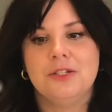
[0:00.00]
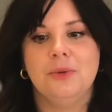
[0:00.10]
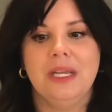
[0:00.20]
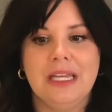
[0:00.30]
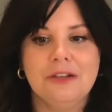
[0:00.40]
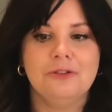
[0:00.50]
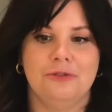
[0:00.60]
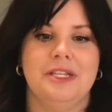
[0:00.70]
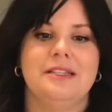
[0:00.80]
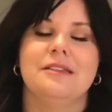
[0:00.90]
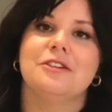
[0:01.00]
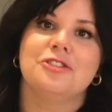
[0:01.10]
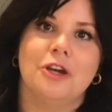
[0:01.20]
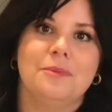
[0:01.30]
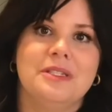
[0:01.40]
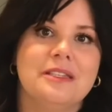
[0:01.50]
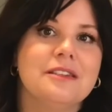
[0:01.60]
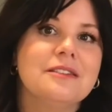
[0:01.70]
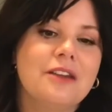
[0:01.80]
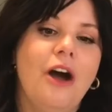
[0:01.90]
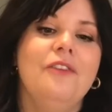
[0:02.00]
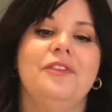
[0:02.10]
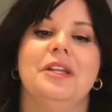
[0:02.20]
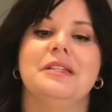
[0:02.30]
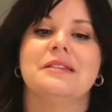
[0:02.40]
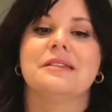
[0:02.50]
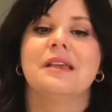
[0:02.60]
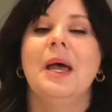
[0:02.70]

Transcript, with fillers: to increase their job skills confidence